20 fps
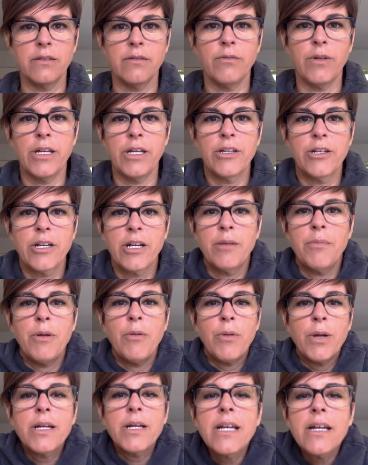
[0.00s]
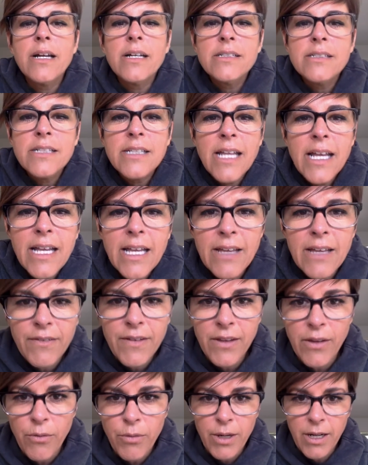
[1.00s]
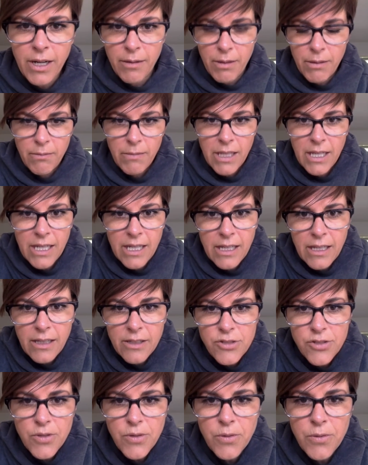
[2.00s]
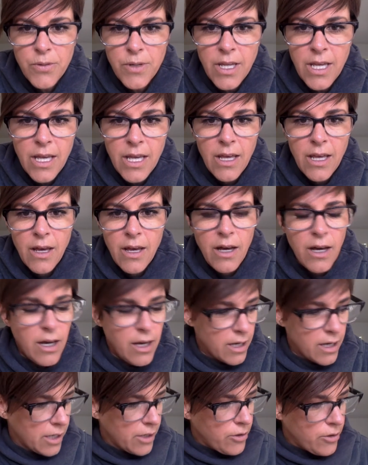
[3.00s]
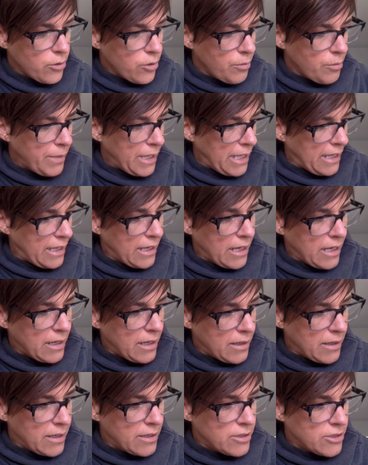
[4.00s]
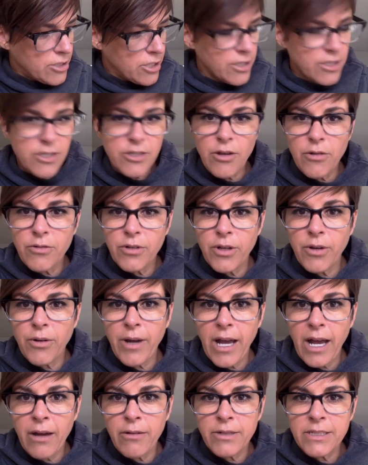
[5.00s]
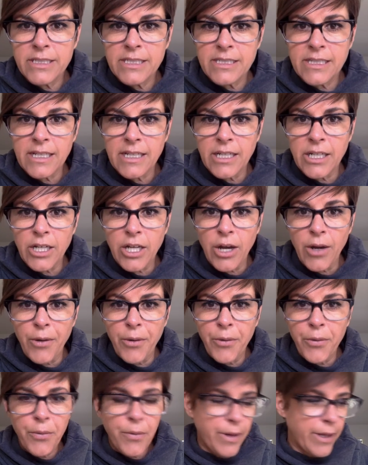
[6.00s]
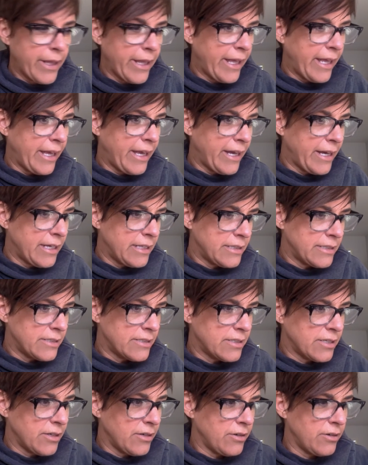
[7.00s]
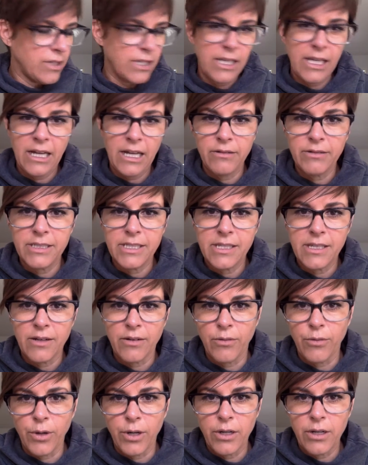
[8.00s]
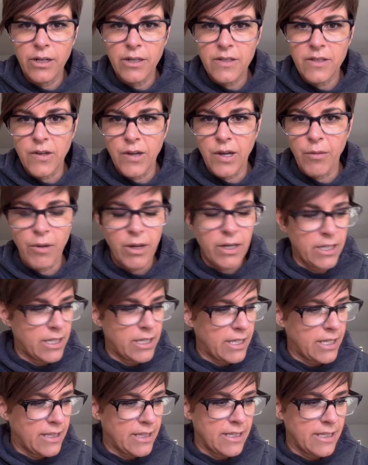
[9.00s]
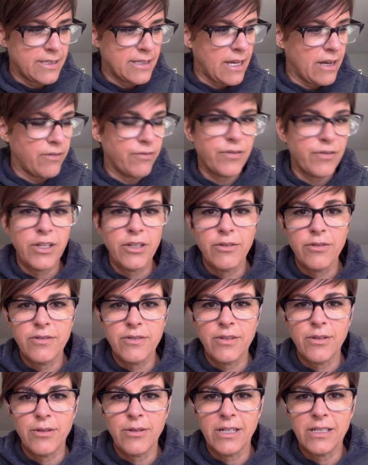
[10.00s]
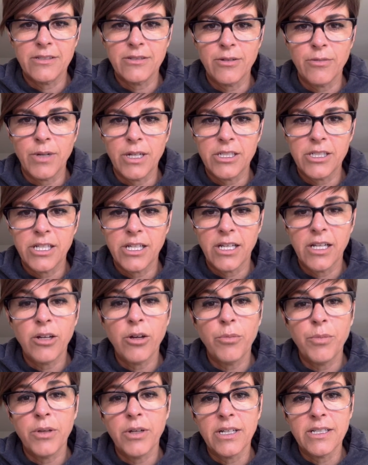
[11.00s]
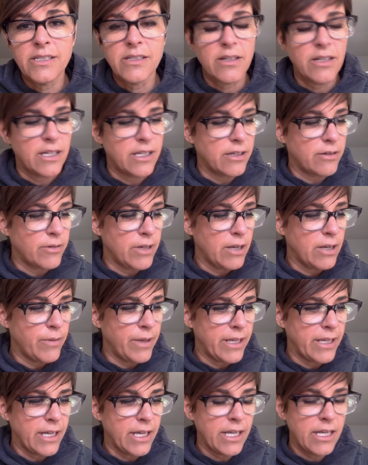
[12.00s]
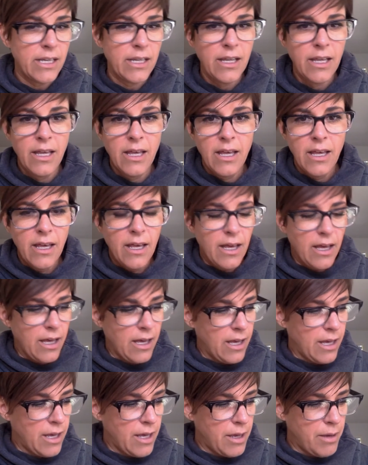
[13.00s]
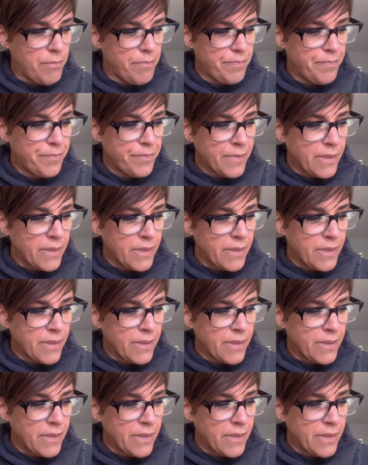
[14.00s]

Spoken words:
going to be working on today, even though we're going to be meeting soon on Google Meet. I just don't know how it's going to go and how it's going to work. So I wanted to get this out for you so you guys could watch it. I hope you guys all had a great weekend. My